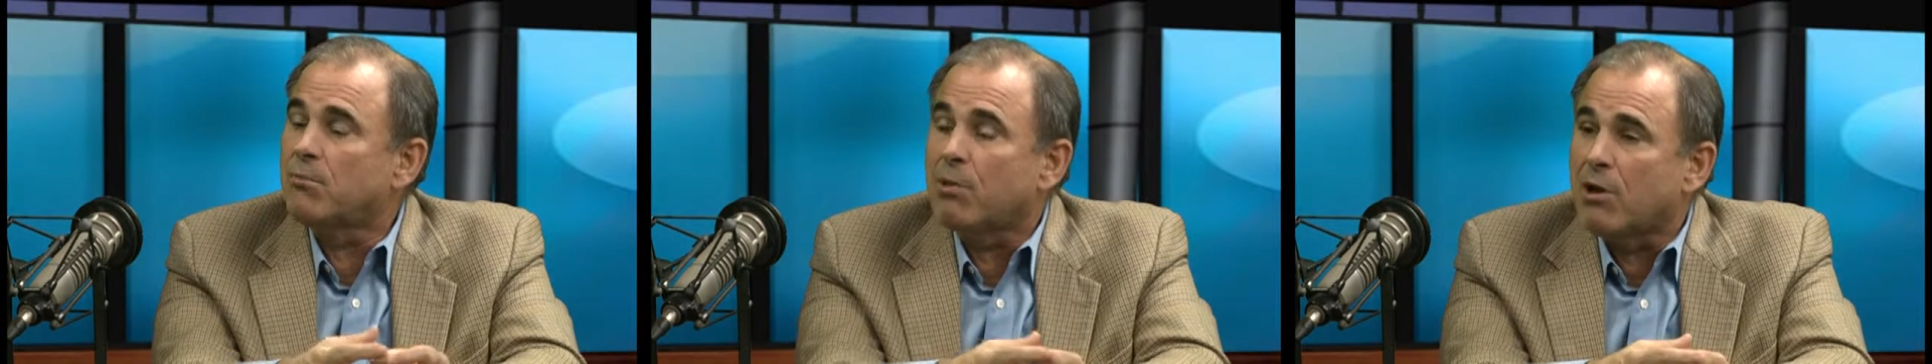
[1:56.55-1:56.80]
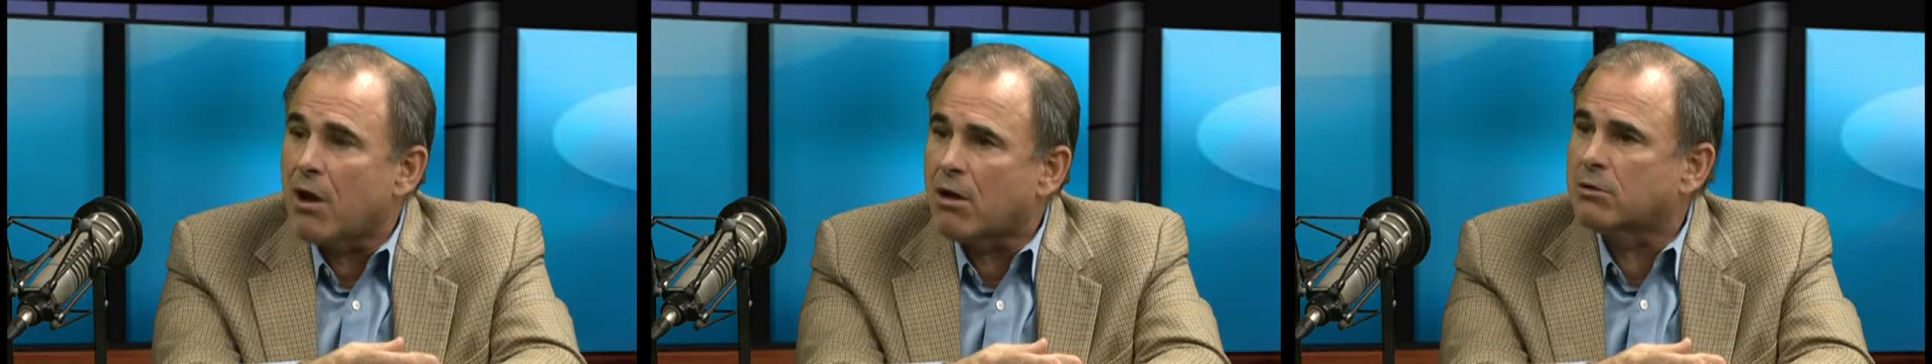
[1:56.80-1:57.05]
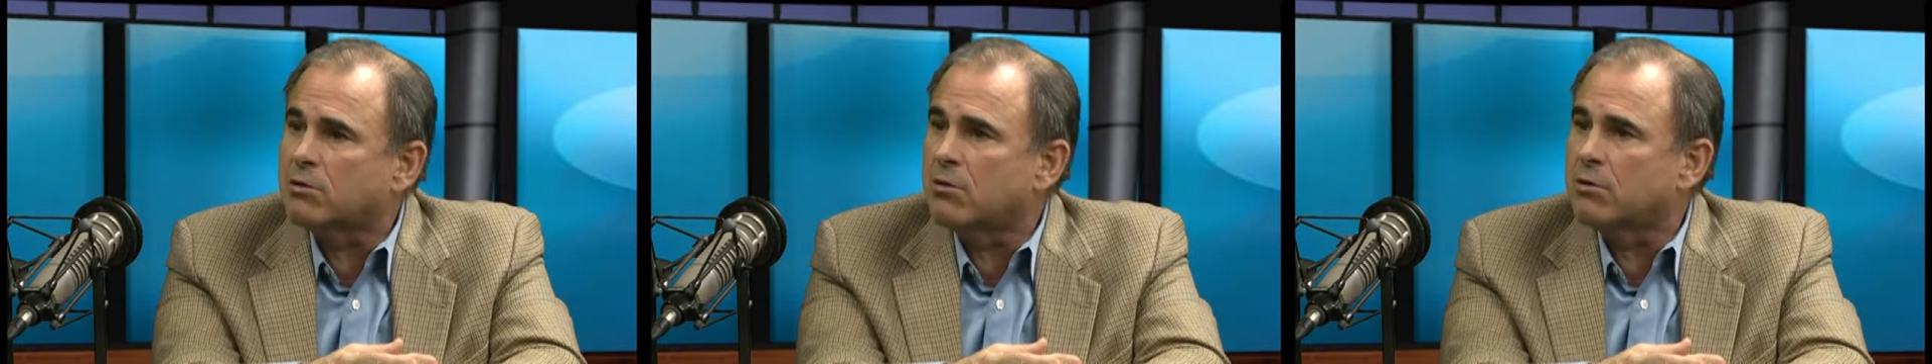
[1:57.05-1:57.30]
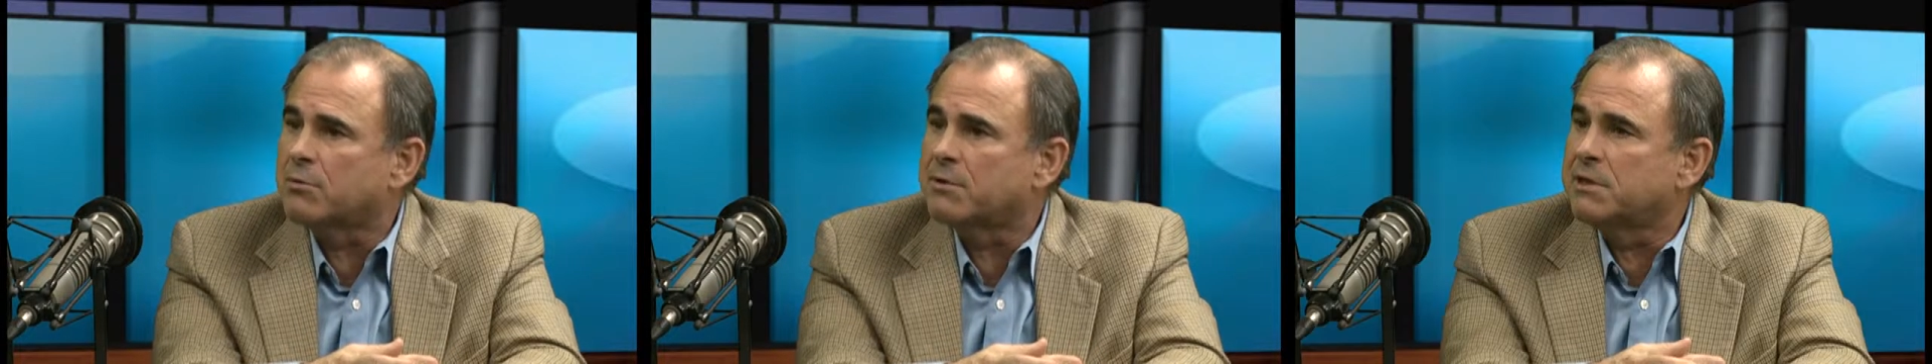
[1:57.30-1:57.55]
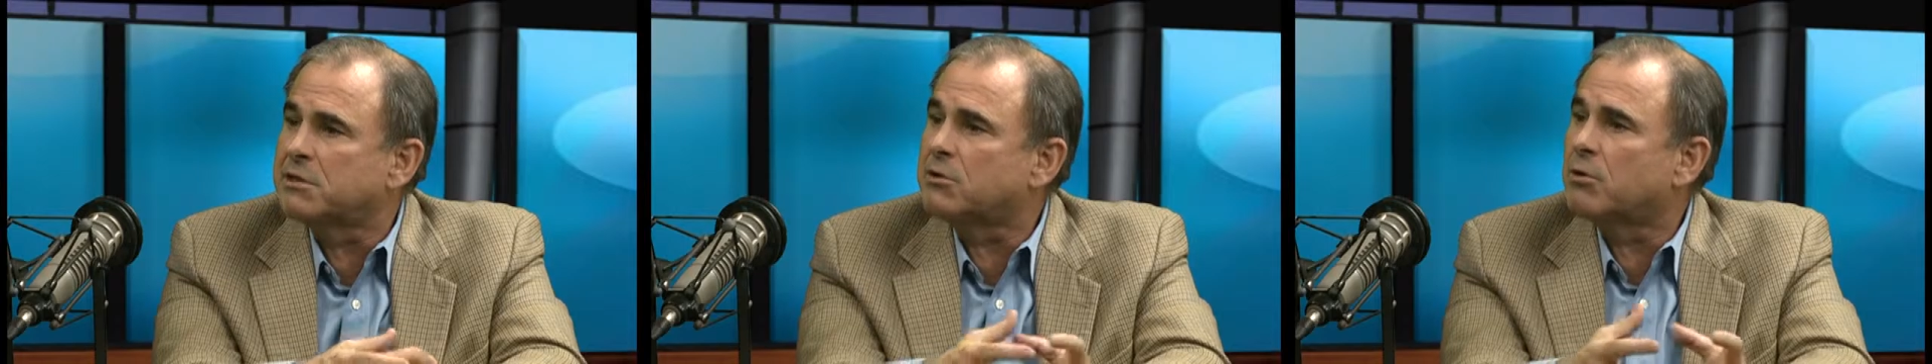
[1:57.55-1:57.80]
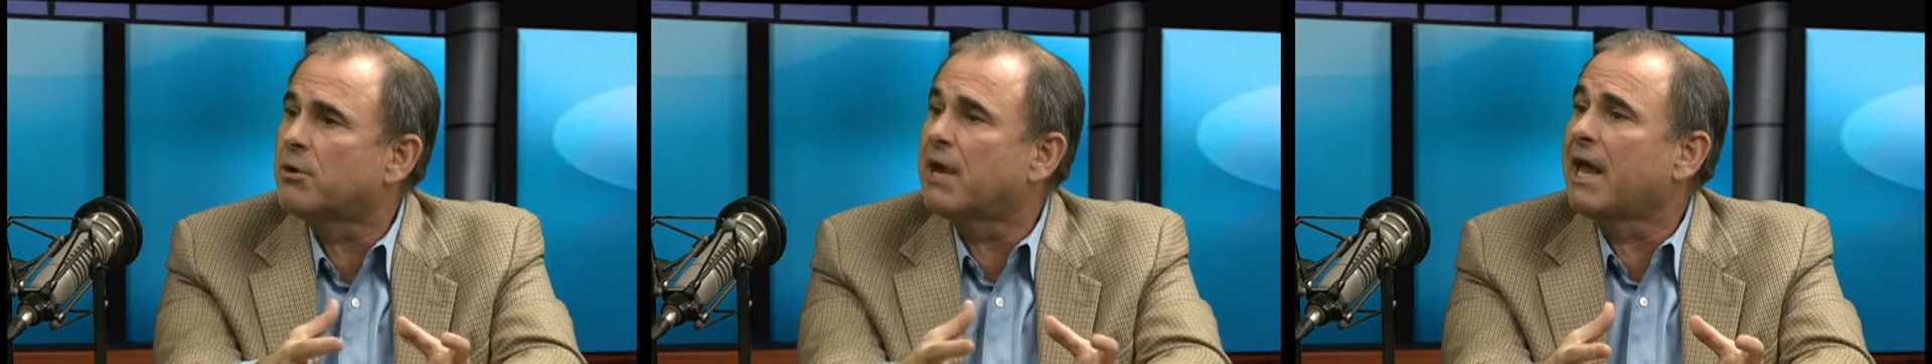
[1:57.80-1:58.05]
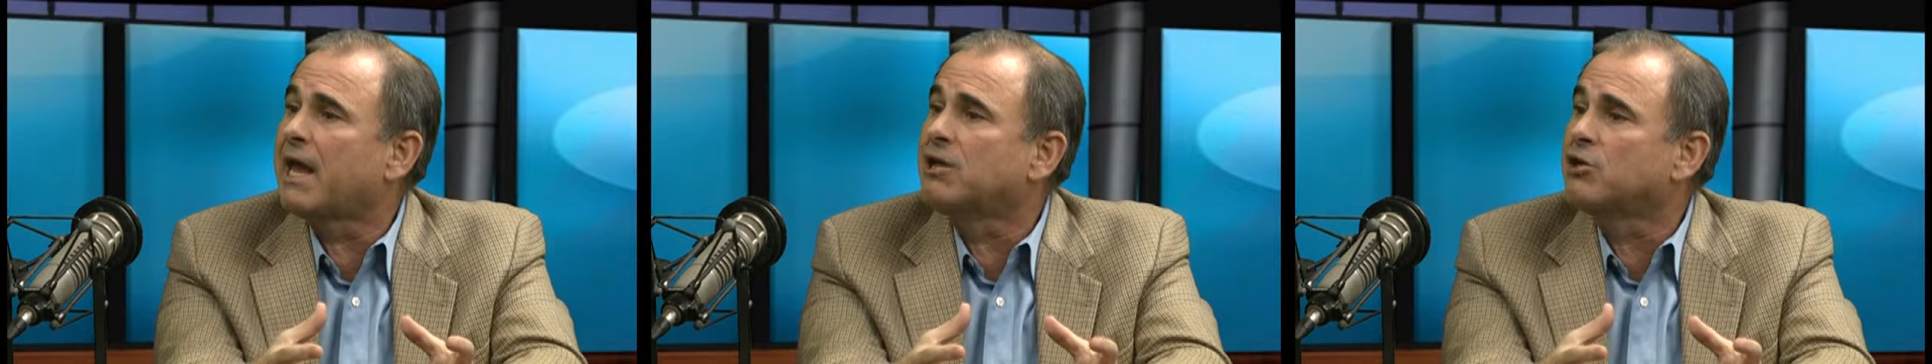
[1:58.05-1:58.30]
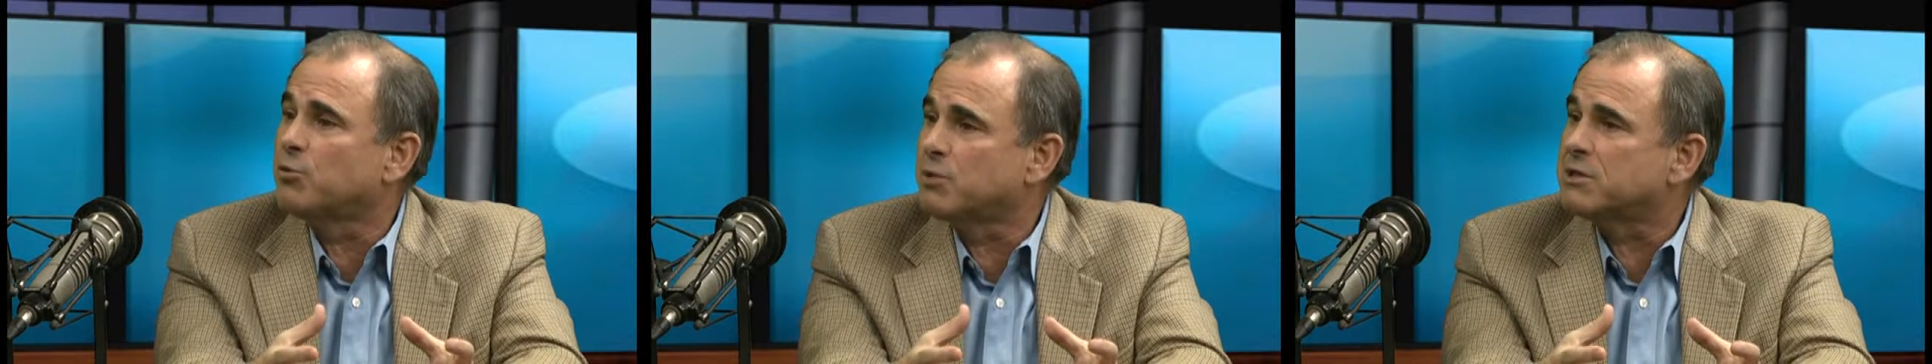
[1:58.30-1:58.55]
blocked arteries or
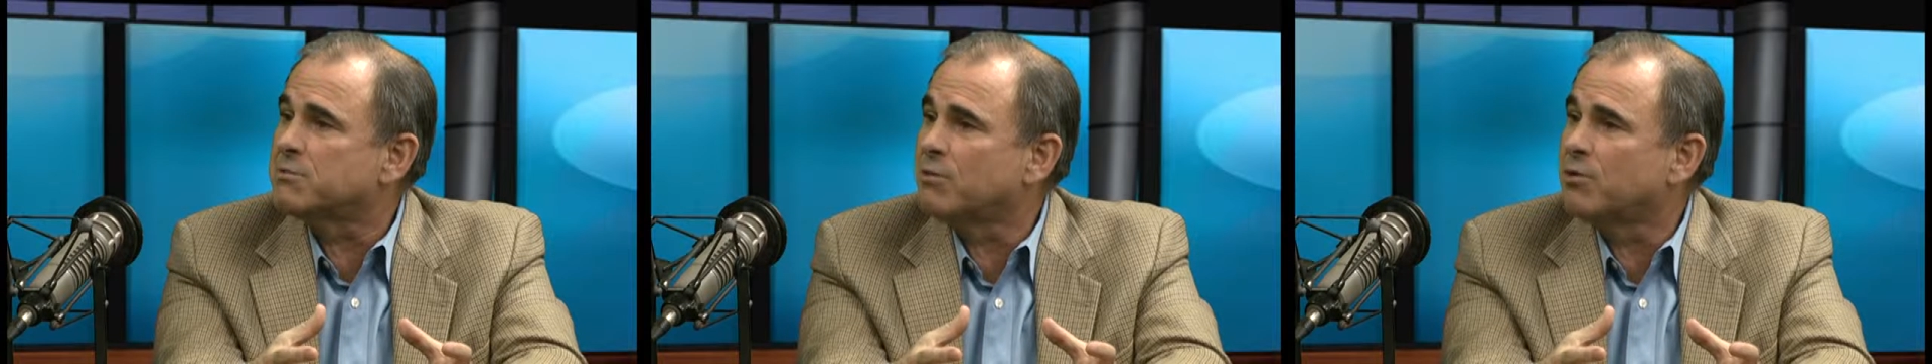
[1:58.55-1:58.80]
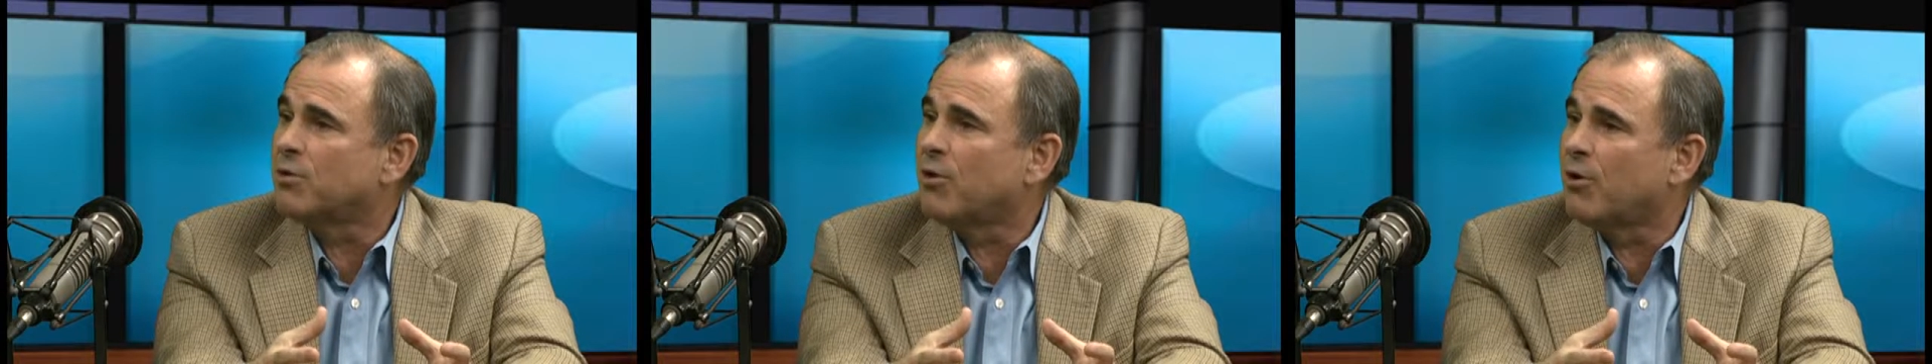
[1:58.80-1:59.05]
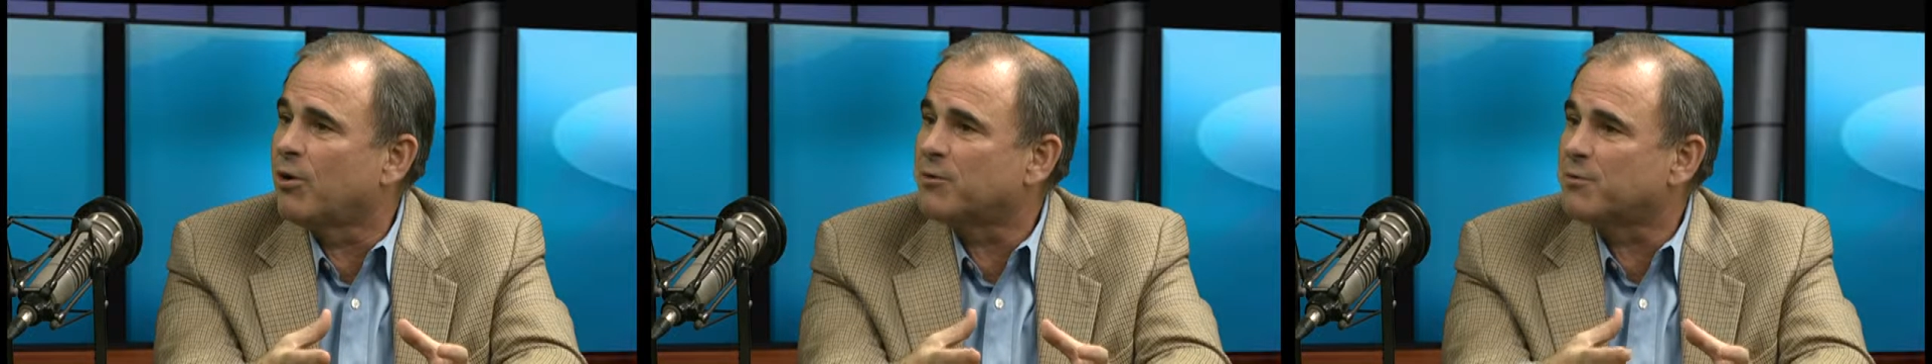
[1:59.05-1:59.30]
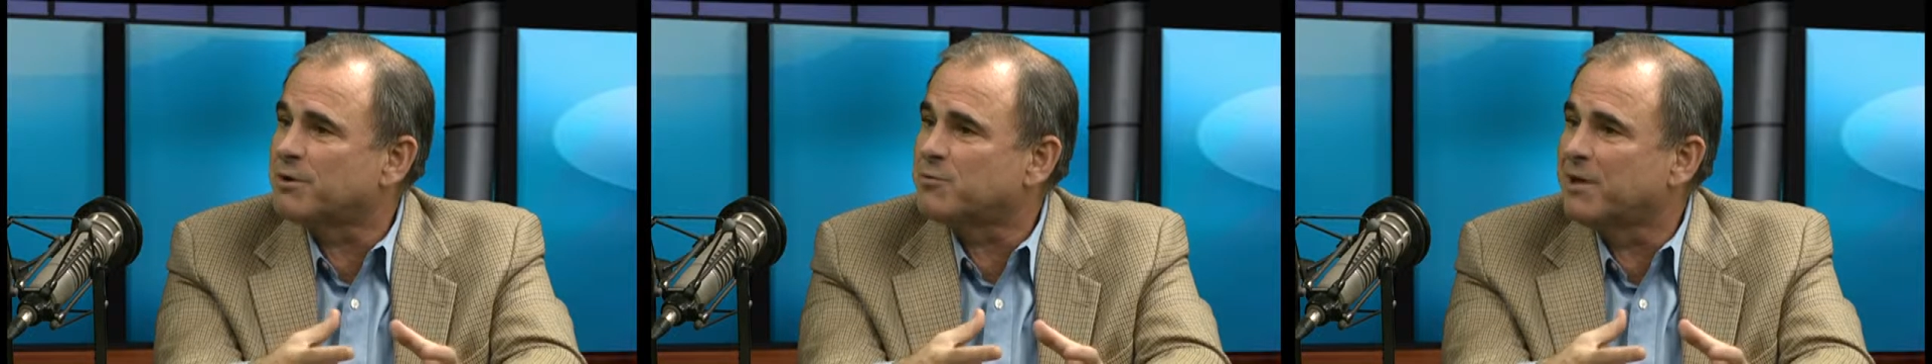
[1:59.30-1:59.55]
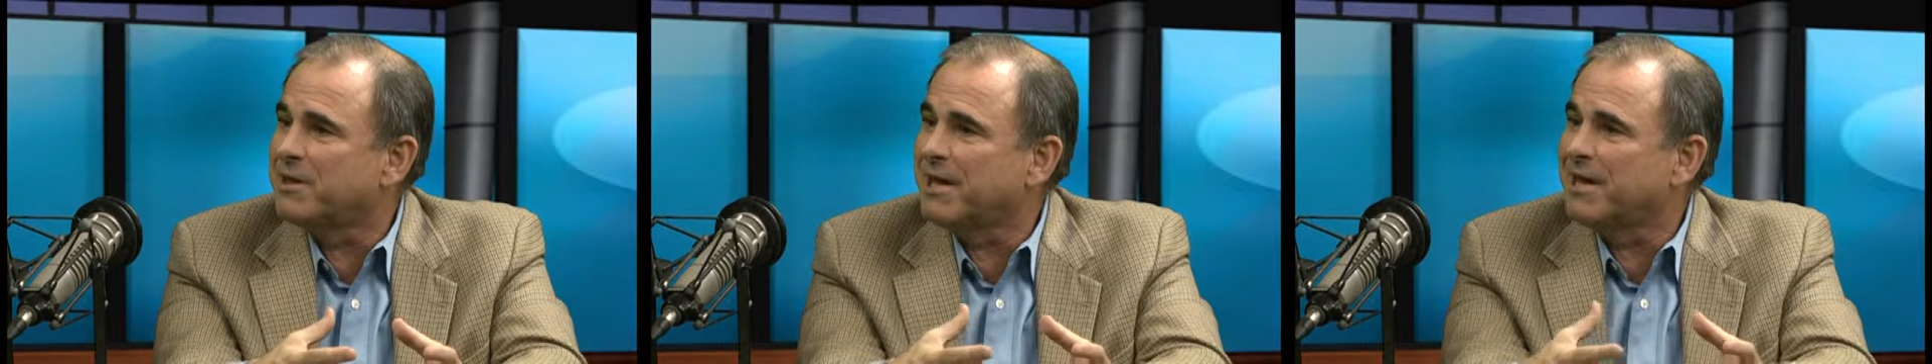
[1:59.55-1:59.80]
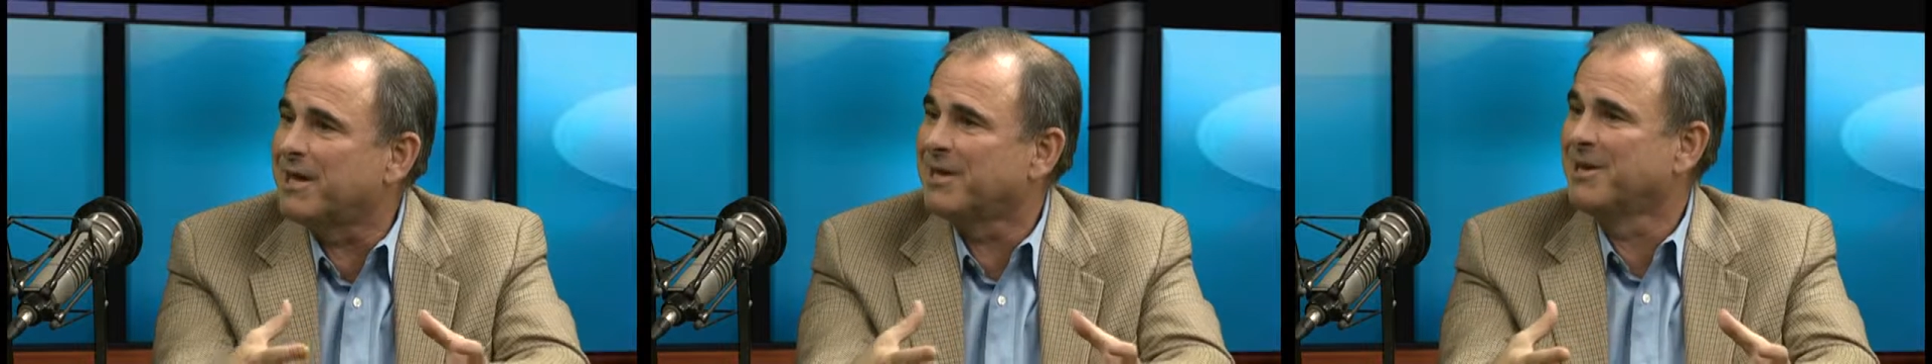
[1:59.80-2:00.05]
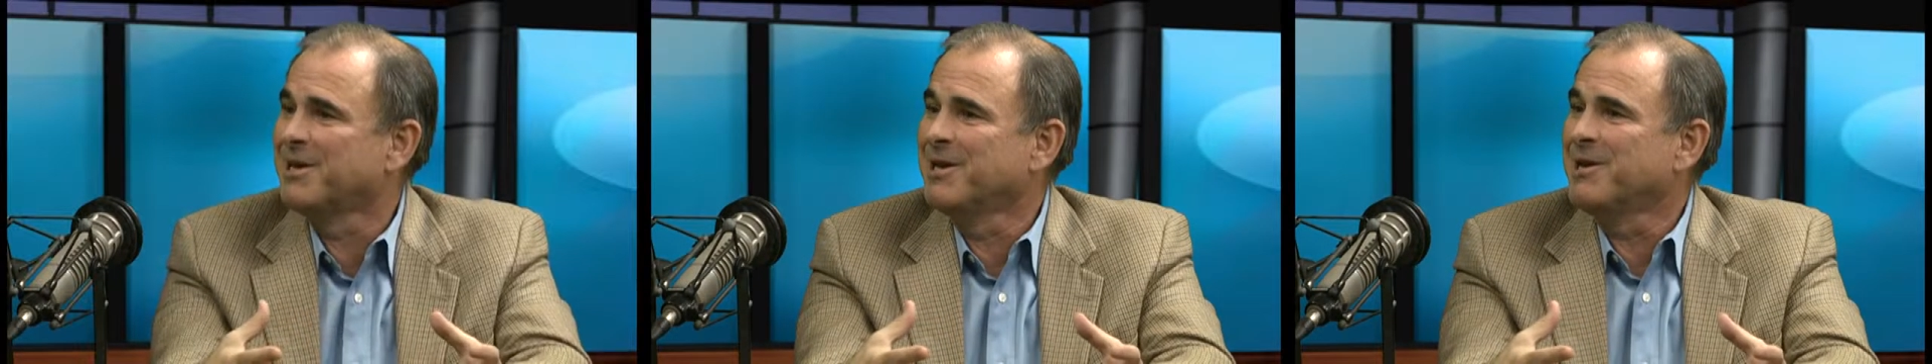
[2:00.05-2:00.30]
aneurysmal arteries, where they get